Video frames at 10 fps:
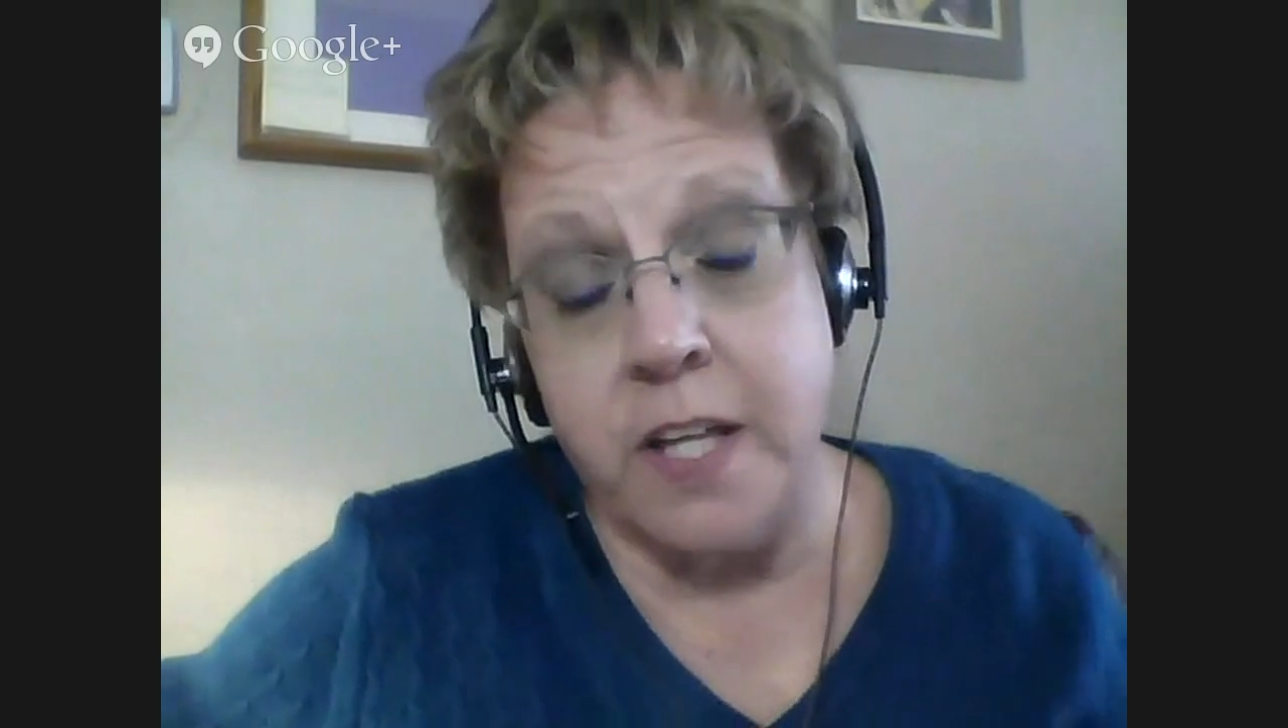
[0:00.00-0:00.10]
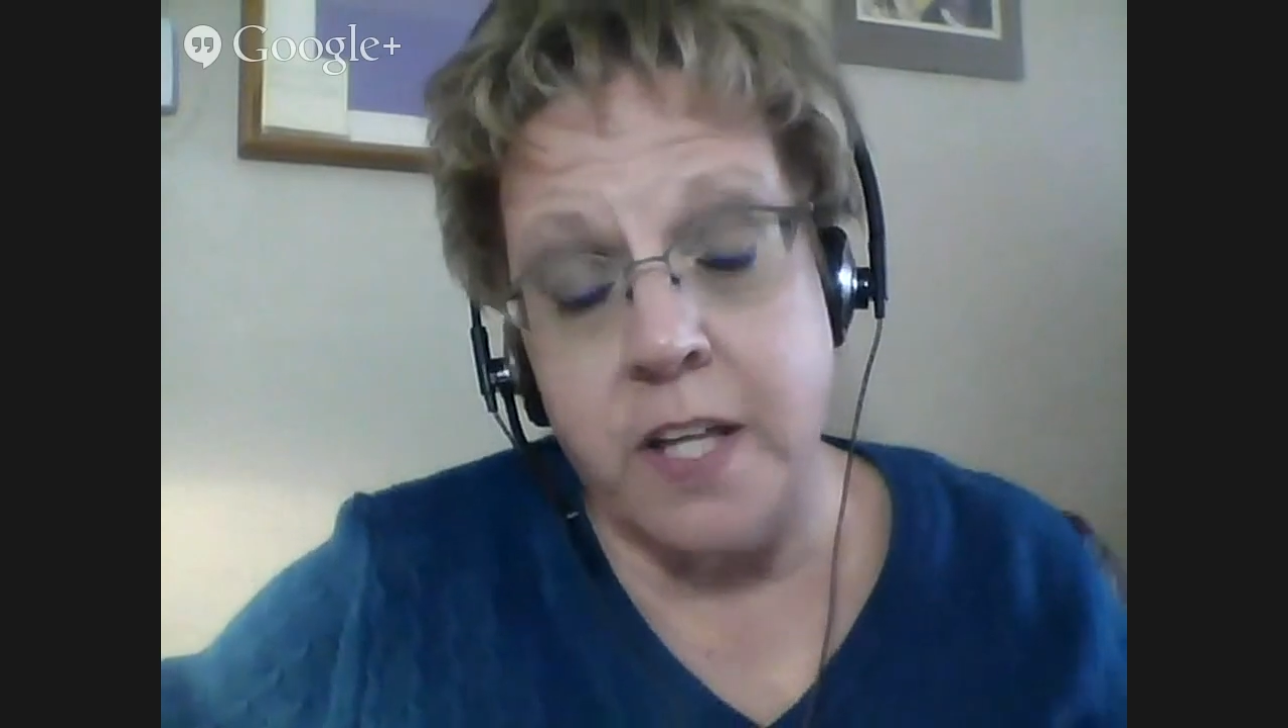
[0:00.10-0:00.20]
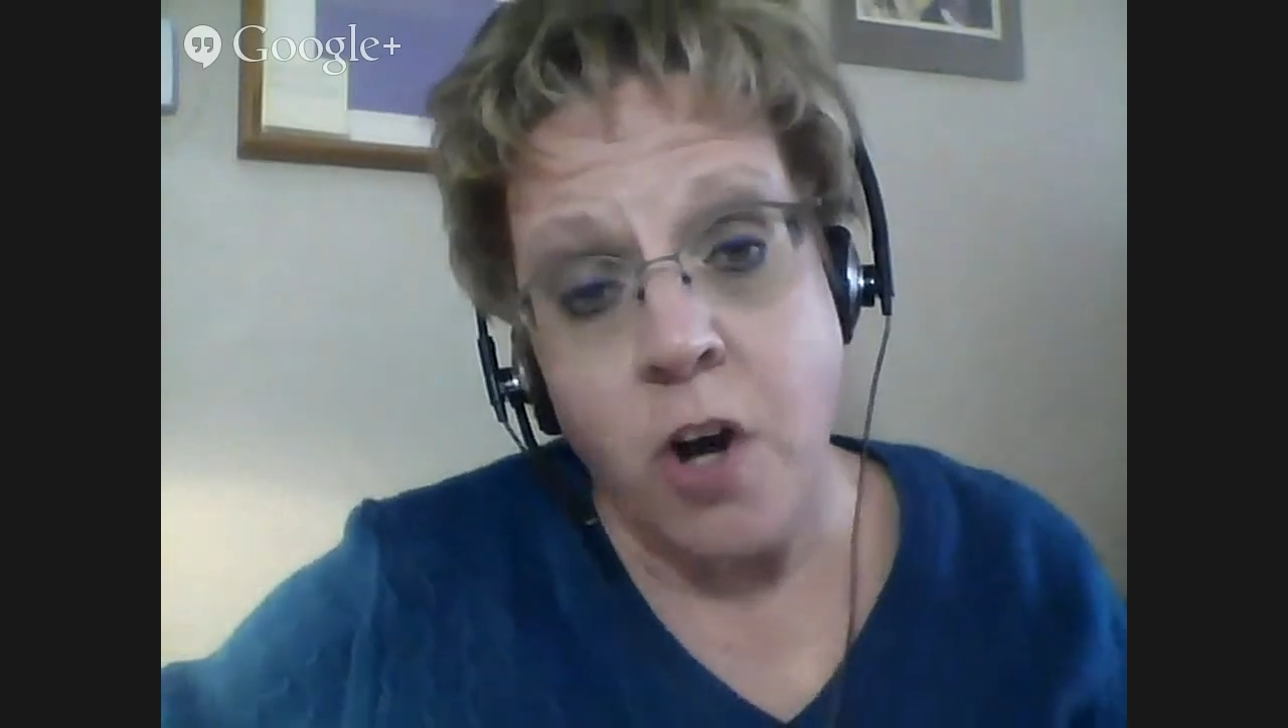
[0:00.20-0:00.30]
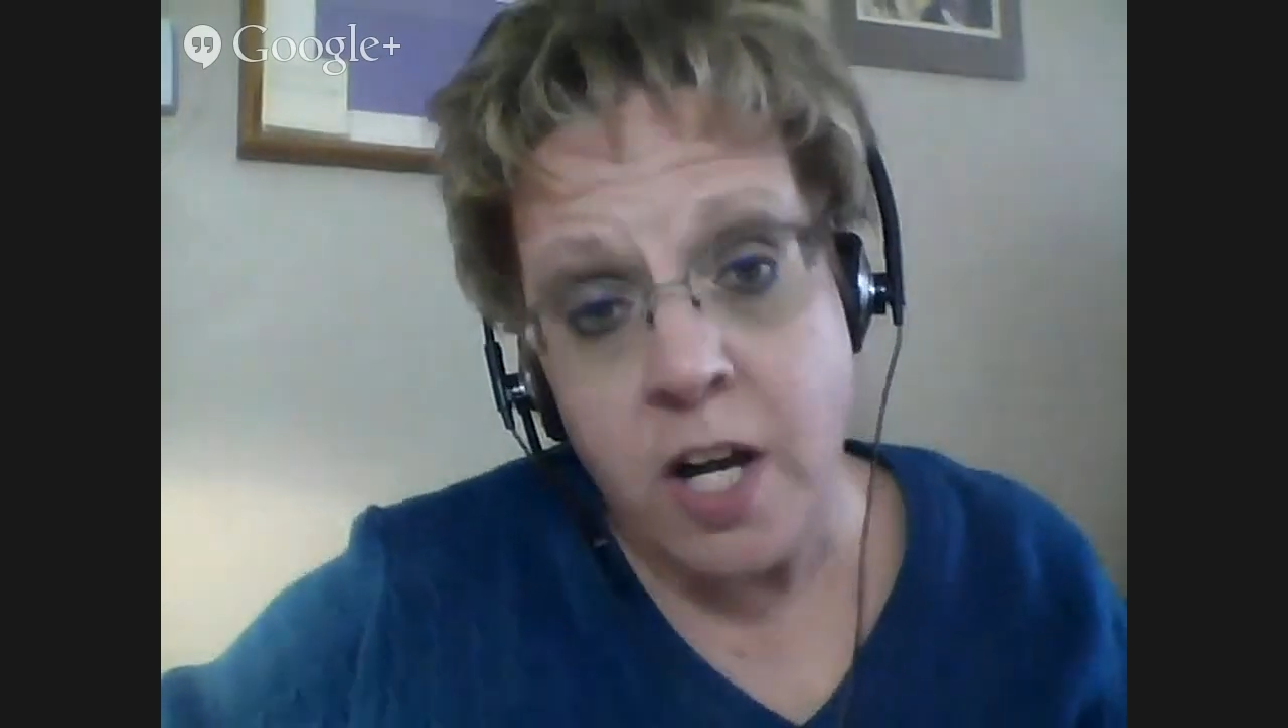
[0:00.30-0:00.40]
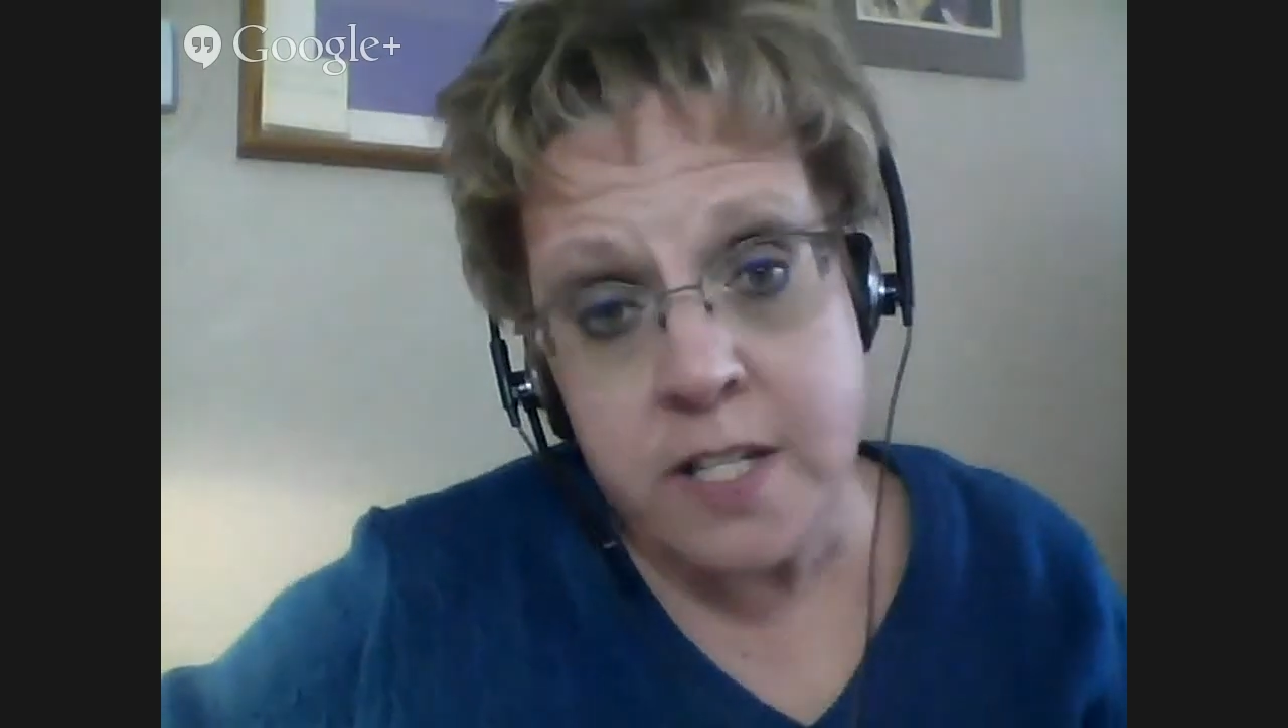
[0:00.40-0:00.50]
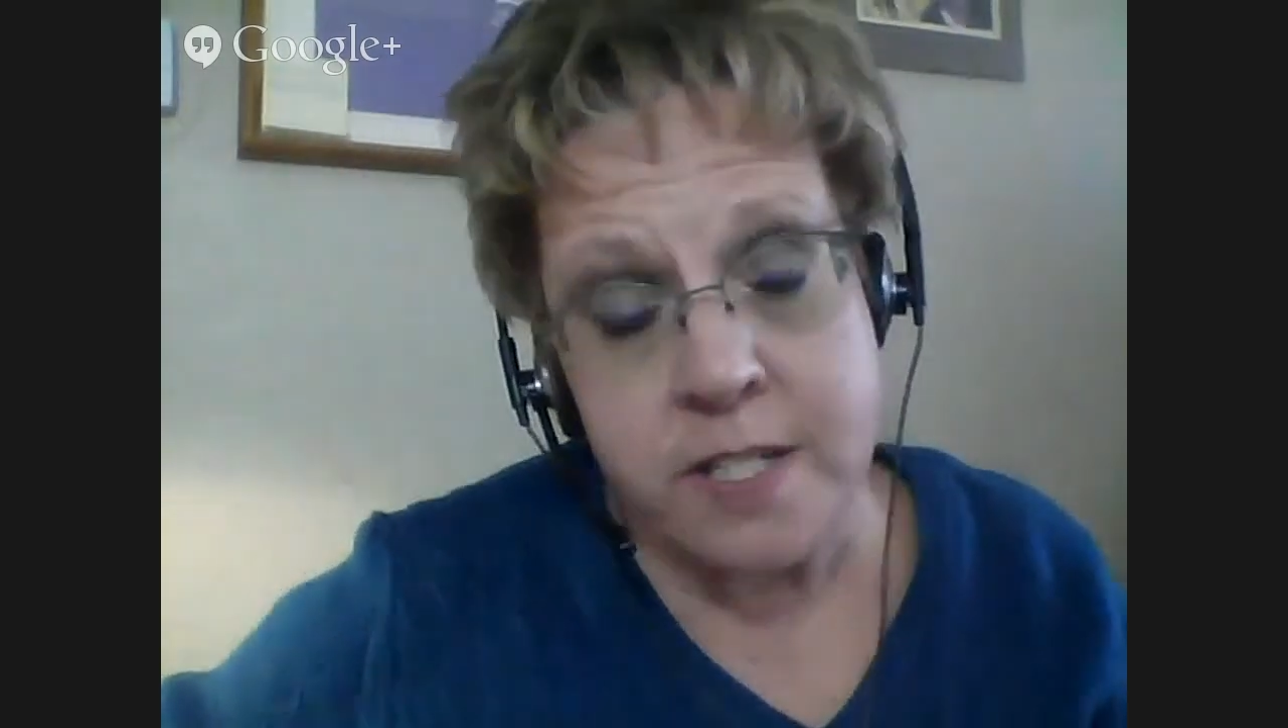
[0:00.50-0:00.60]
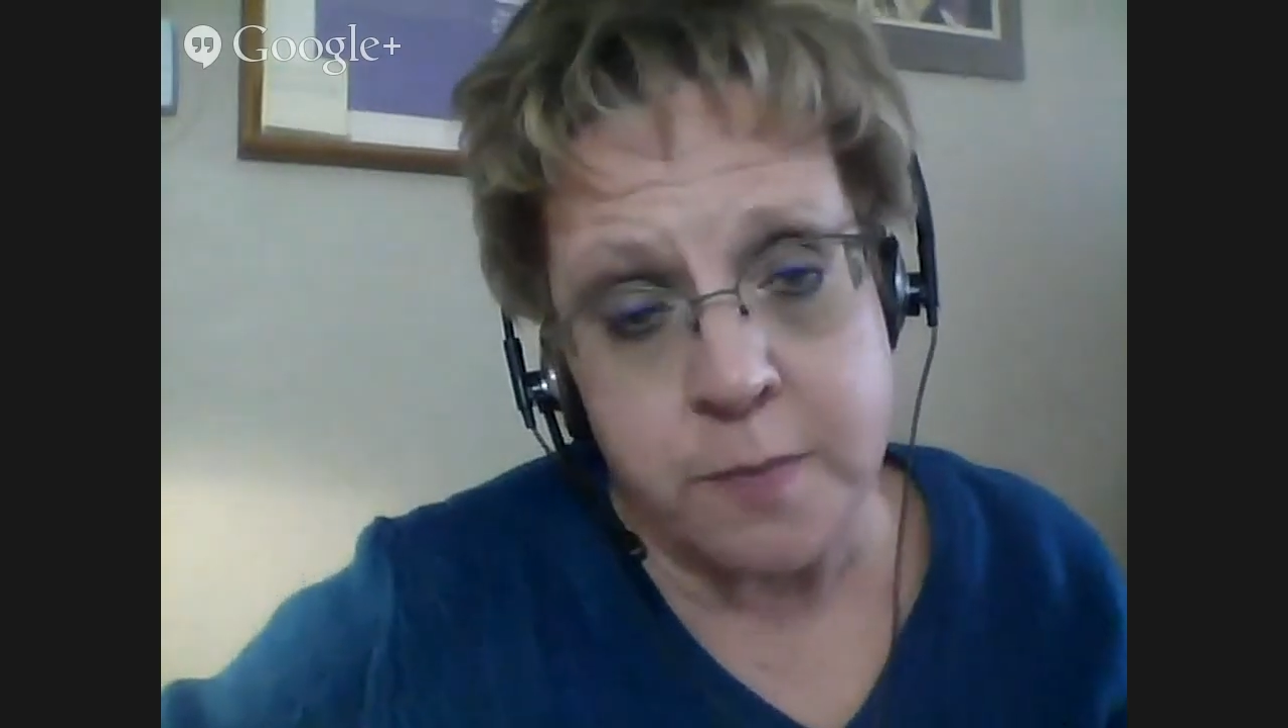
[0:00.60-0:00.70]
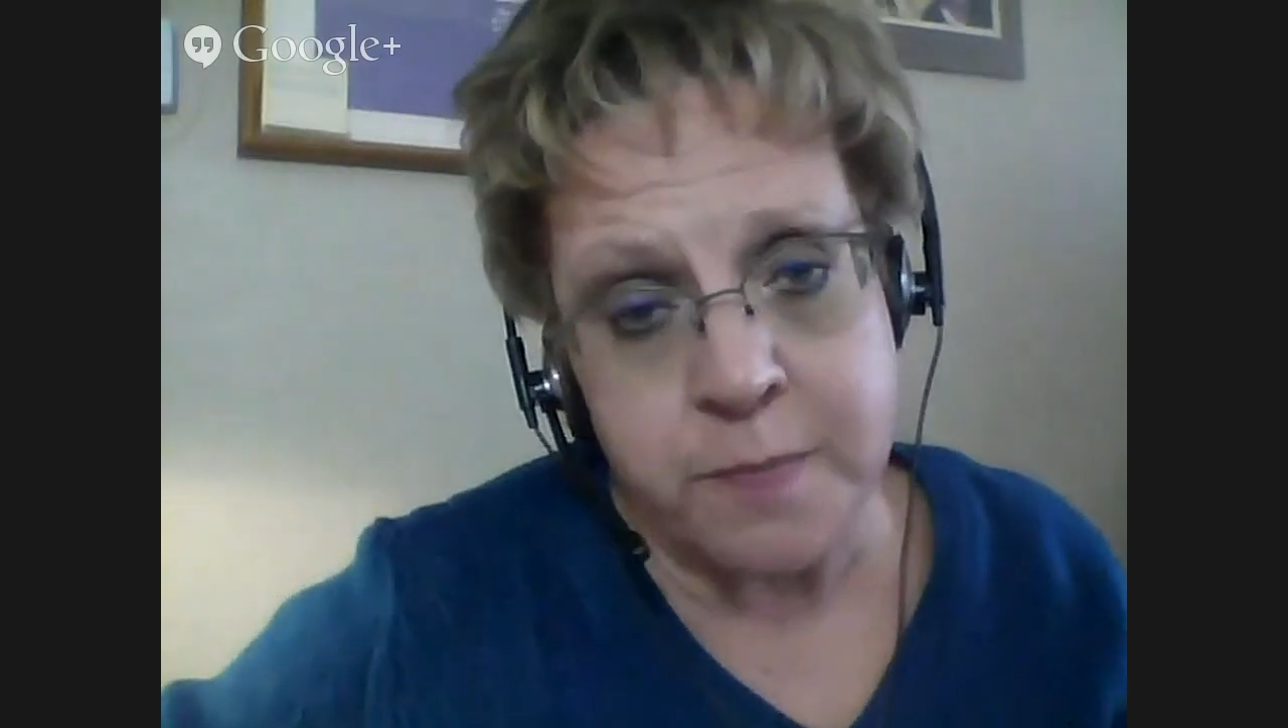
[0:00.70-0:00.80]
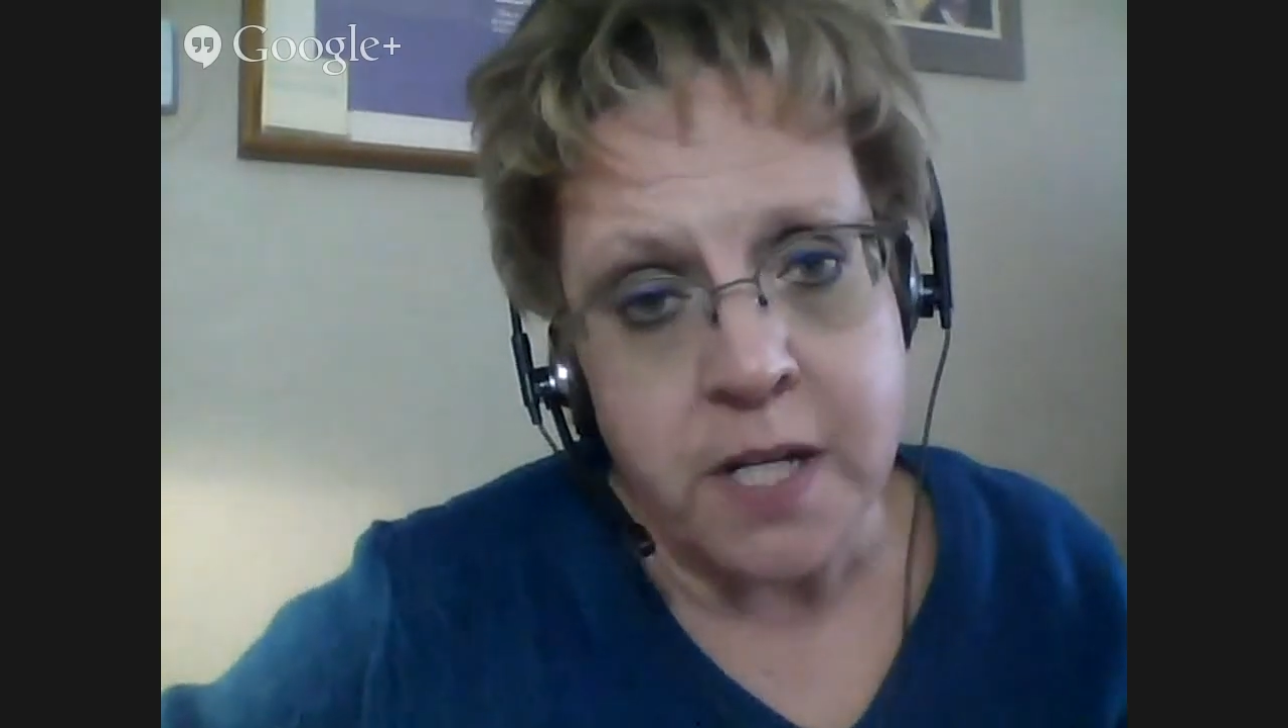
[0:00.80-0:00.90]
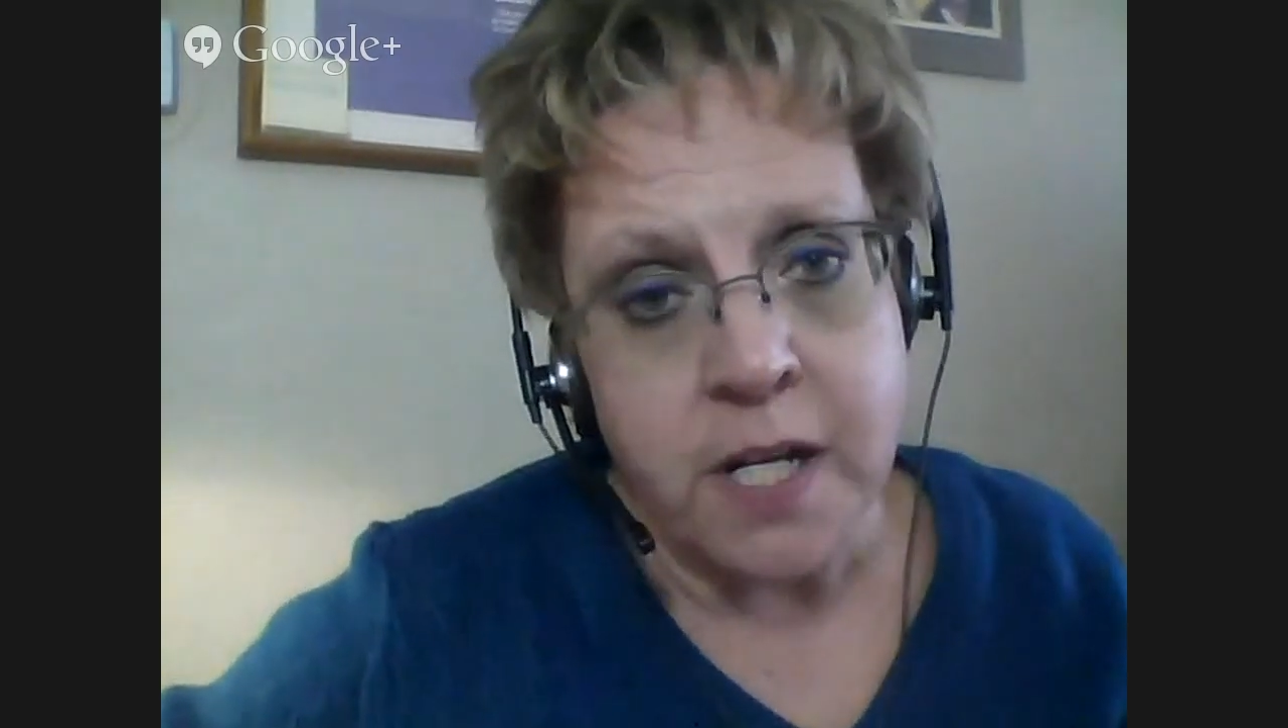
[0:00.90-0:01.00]
That's
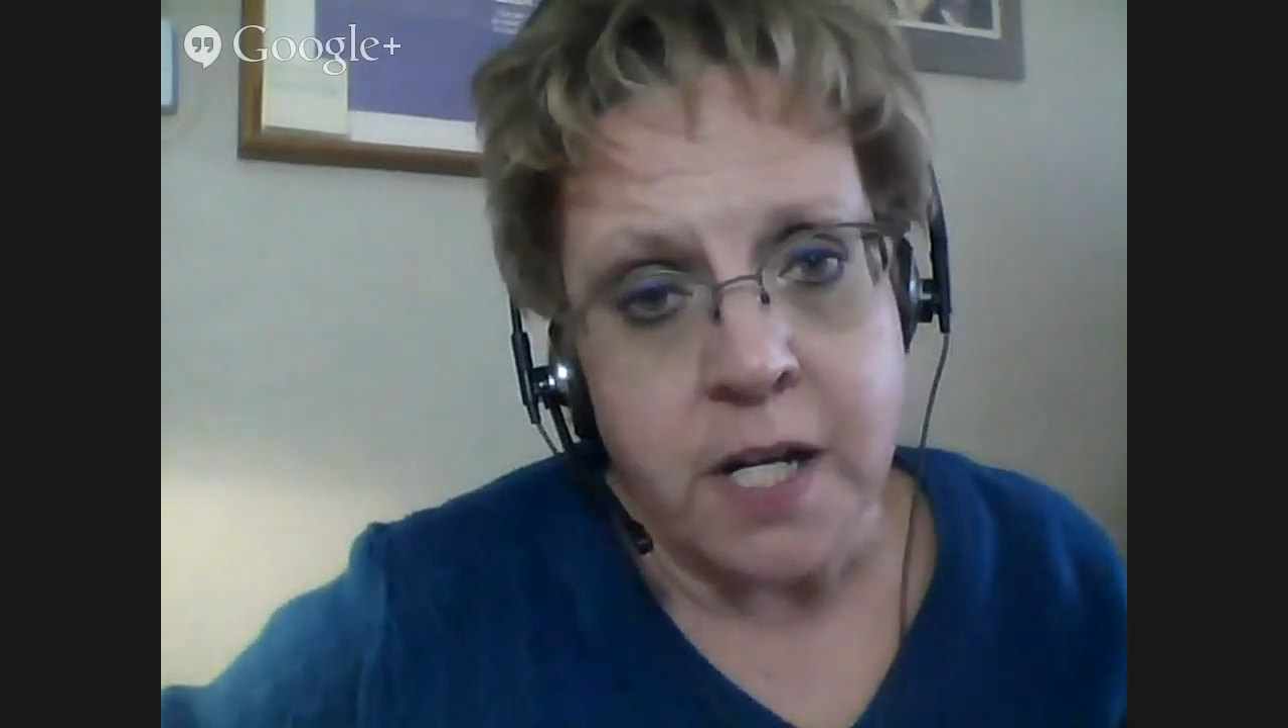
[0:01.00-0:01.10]
awesome.